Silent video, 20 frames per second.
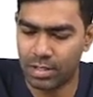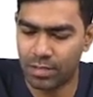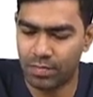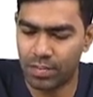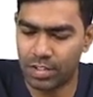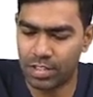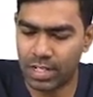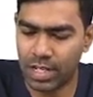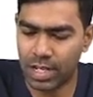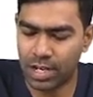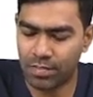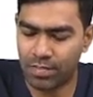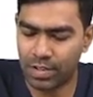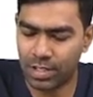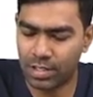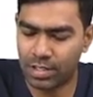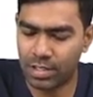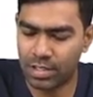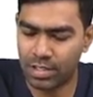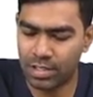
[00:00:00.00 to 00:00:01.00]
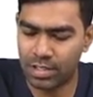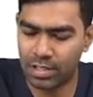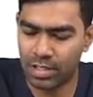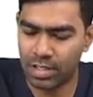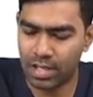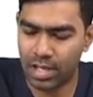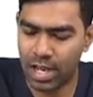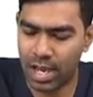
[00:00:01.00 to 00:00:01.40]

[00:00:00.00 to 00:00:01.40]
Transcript: which can affect this